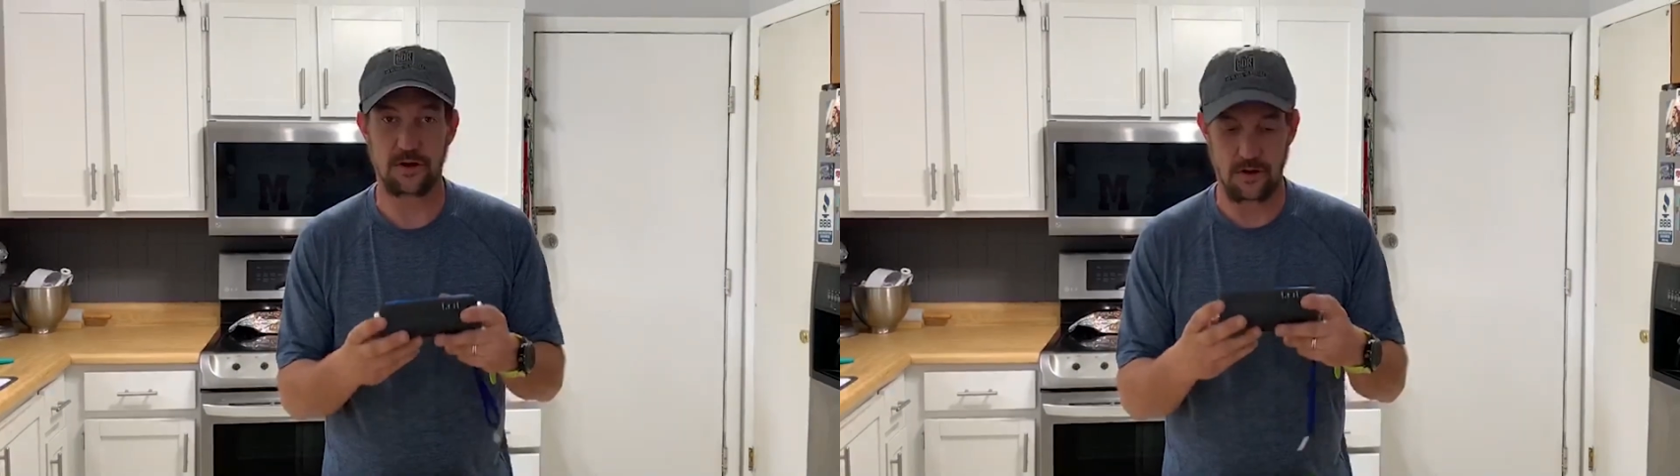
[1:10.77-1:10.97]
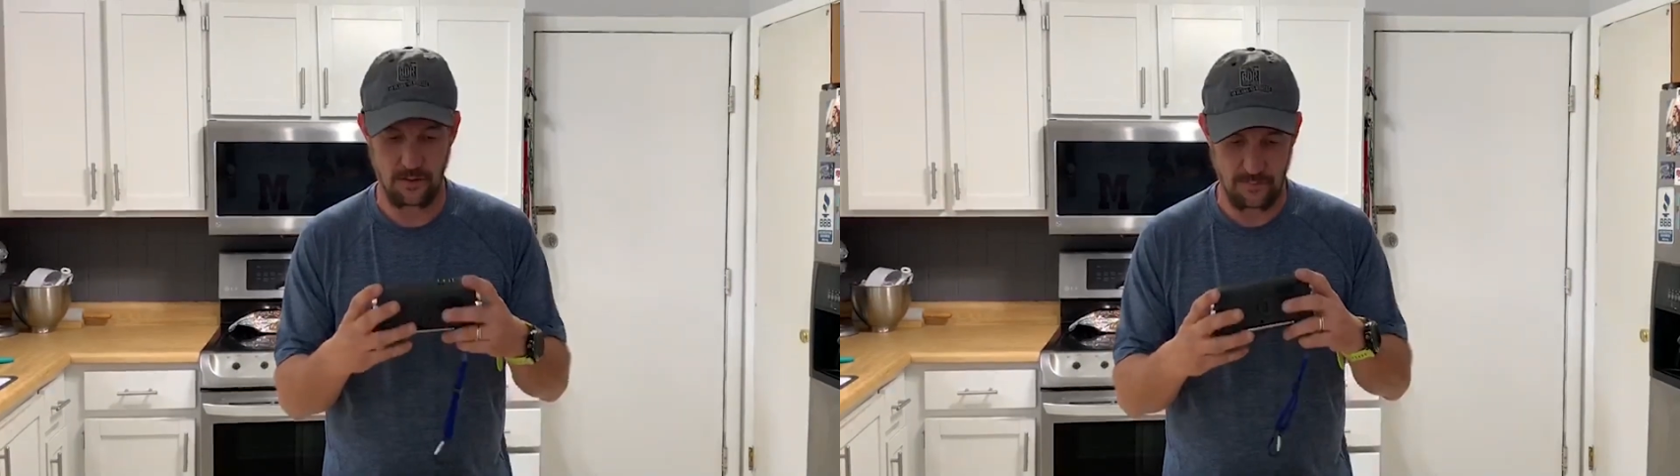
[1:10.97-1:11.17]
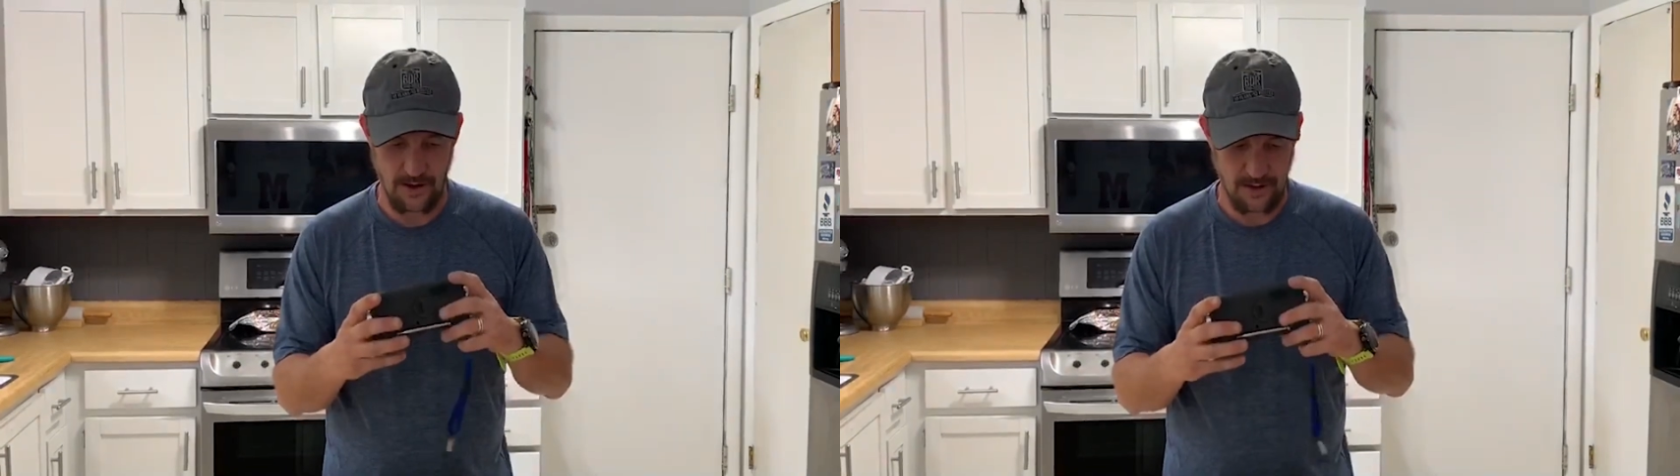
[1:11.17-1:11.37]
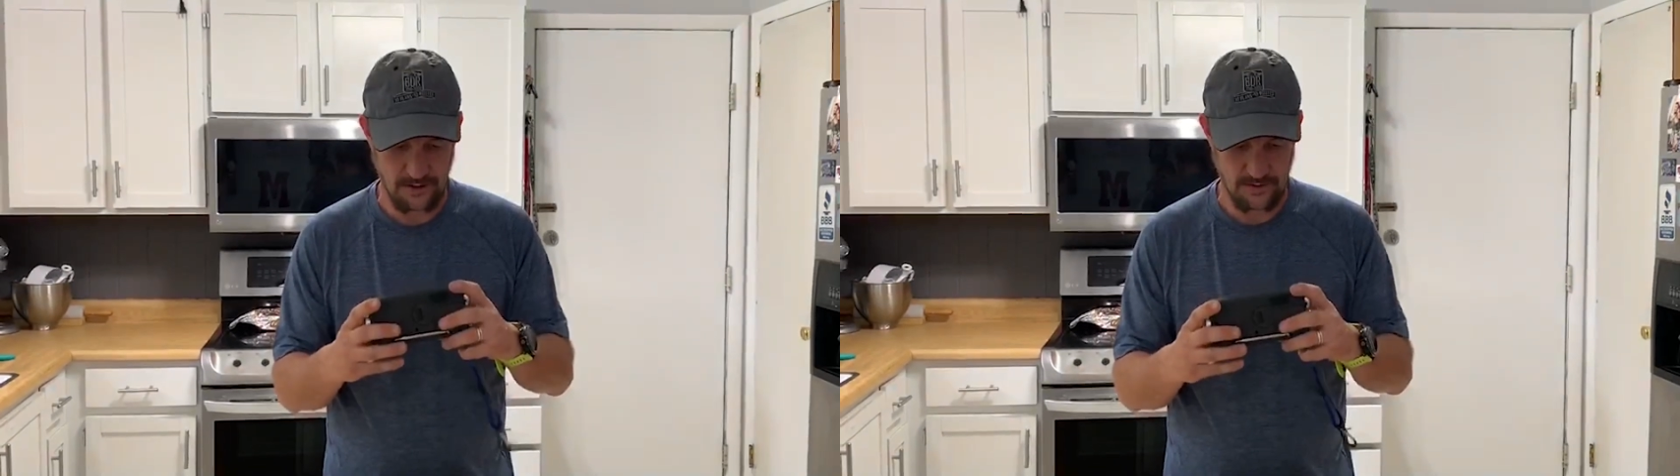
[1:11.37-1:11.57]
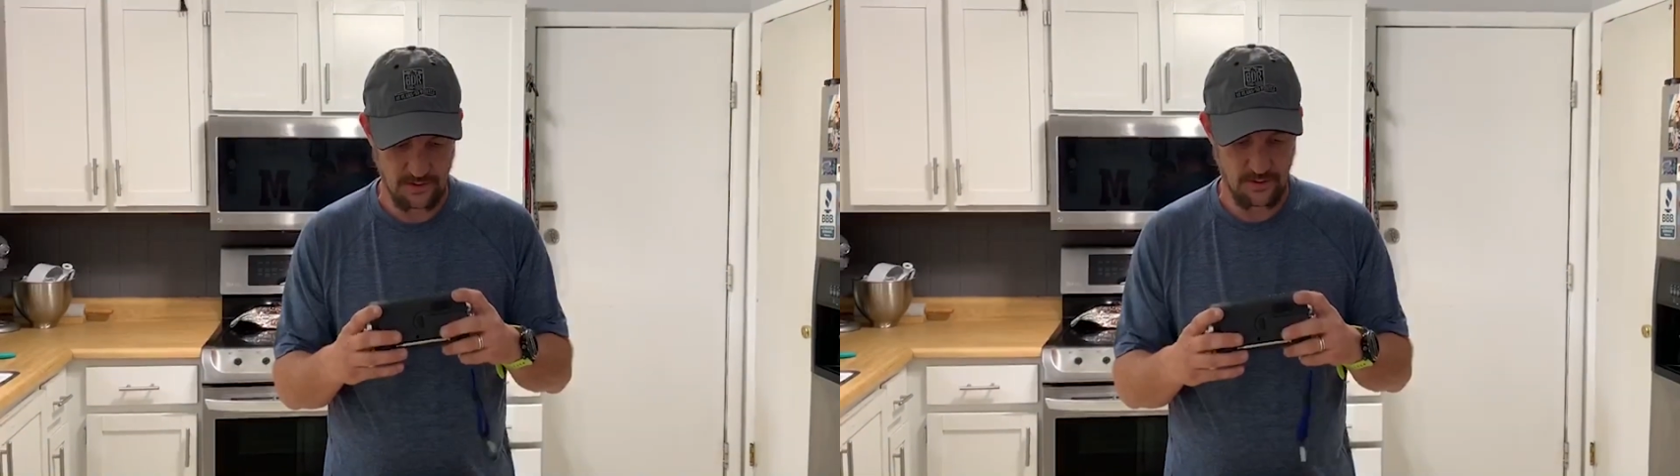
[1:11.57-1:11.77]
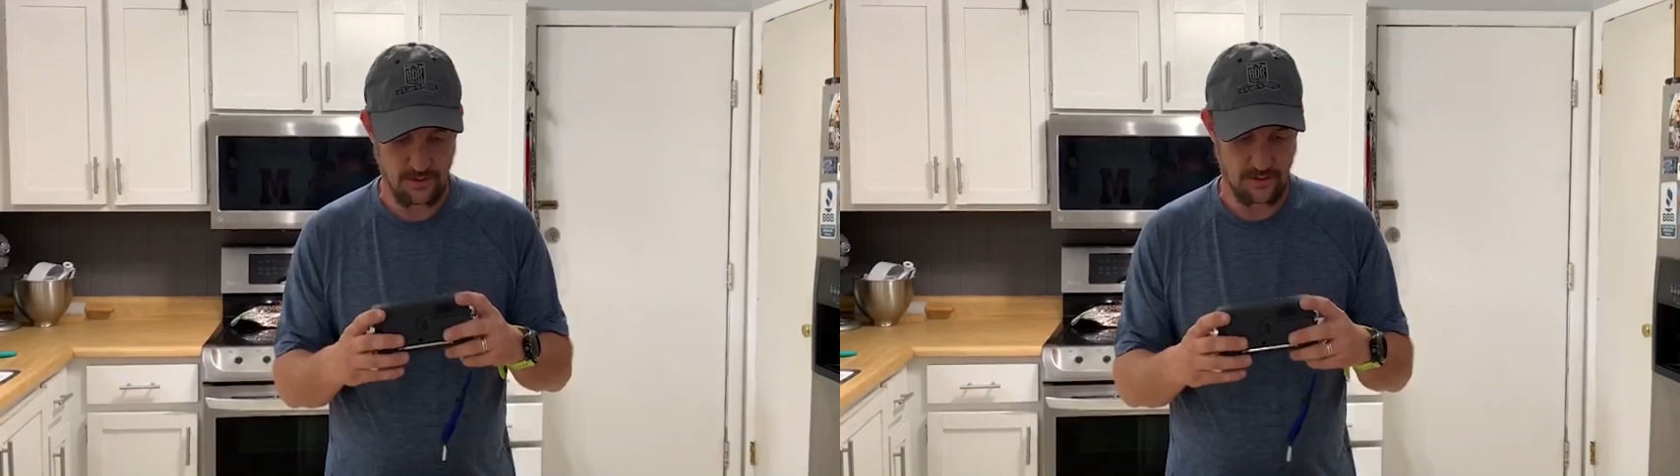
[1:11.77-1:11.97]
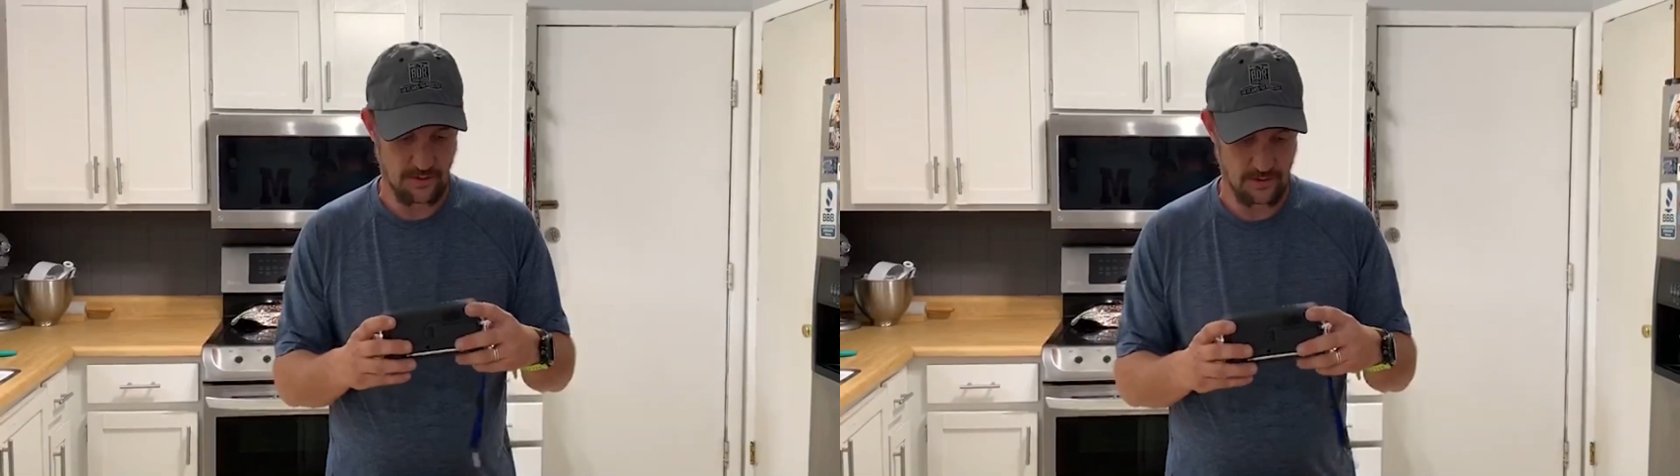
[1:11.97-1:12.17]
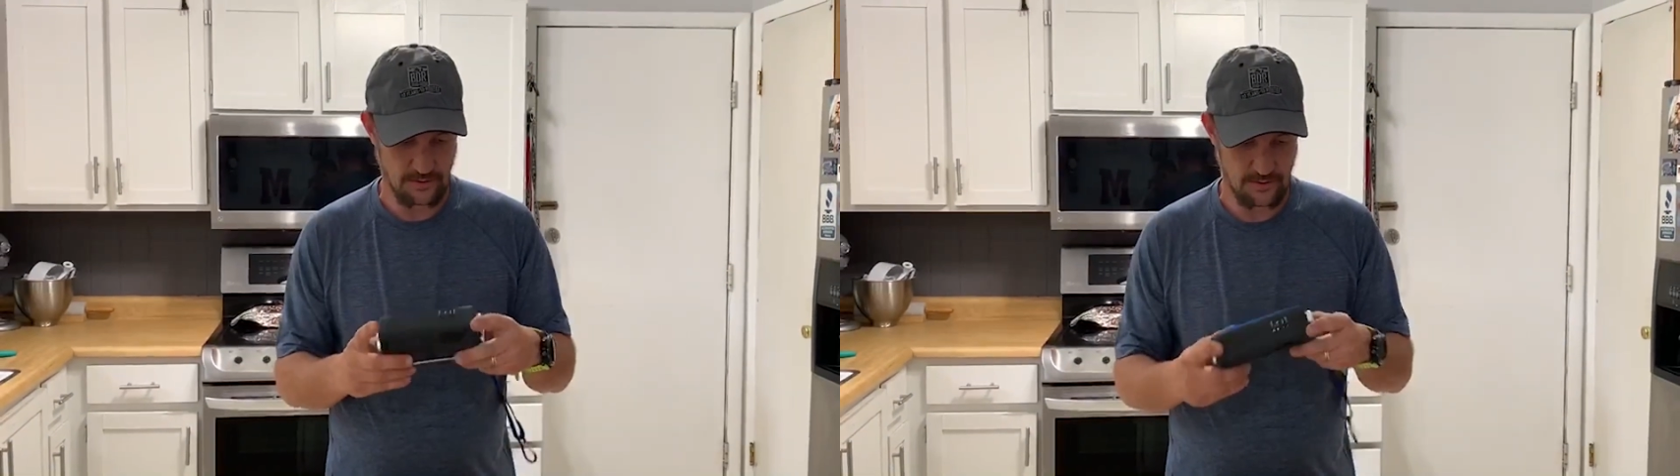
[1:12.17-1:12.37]
compact
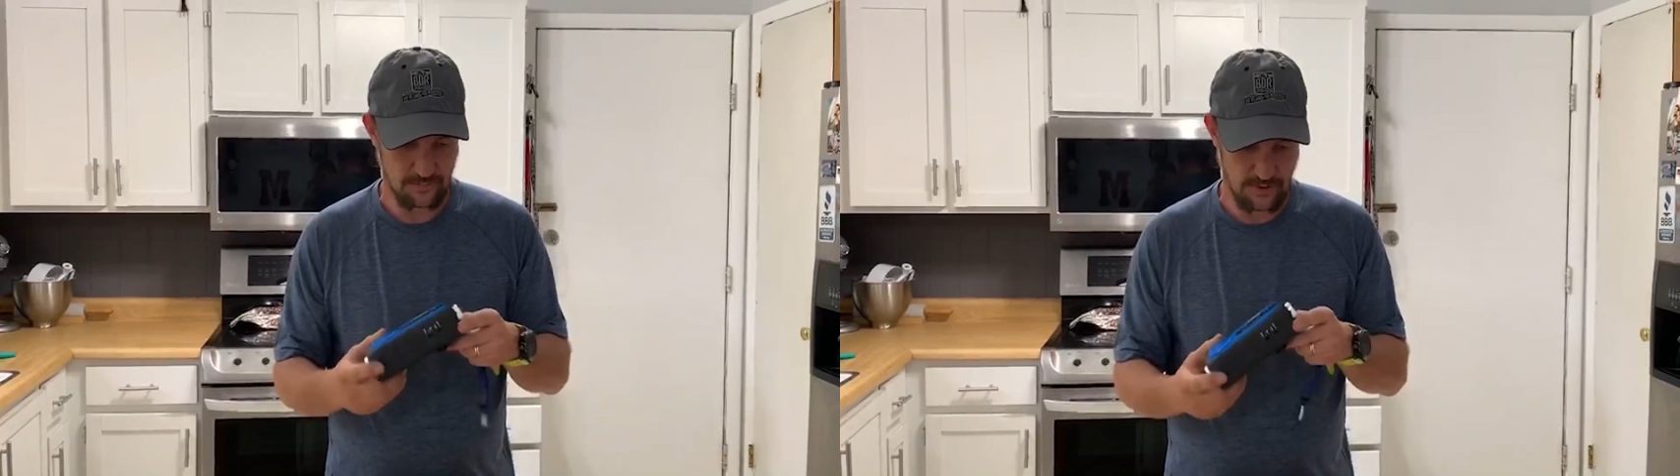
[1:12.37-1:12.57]
and could be